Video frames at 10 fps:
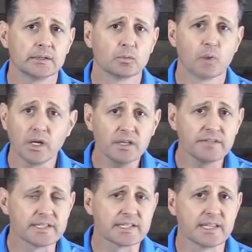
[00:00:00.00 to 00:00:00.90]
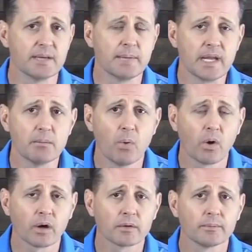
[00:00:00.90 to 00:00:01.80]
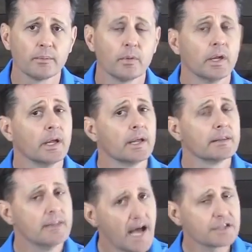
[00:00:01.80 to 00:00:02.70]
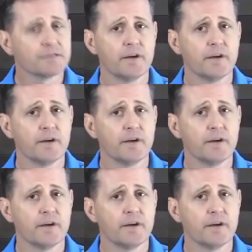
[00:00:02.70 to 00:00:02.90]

relevant to them anymore. That's